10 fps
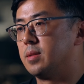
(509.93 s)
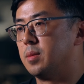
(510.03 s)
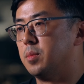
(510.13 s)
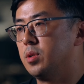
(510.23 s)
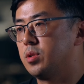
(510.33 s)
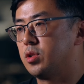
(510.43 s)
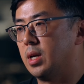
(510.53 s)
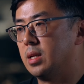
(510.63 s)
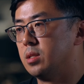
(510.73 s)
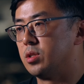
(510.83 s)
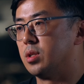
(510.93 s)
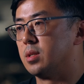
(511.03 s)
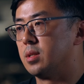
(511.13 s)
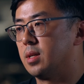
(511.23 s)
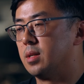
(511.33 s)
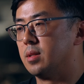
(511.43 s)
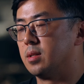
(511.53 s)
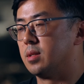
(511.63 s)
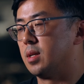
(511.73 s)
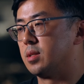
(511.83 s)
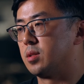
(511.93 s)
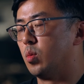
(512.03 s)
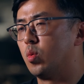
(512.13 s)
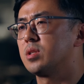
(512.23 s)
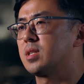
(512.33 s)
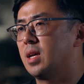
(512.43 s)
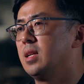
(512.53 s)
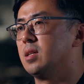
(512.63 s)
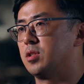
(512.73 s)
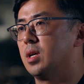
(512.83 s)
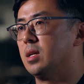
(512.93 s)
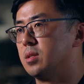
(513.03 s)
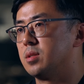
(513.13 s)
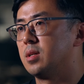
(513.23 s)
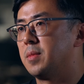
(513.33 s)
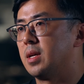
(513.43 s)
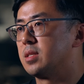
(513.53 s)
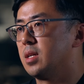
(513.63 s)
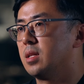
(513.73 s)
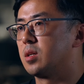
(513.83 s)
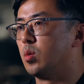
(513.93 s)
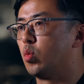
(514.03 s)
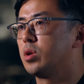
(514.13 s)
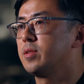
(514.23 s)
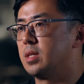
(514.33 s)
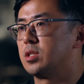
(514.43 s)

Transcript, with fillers: The most challenging and then it's the worst kind of challenge it's not like a worthy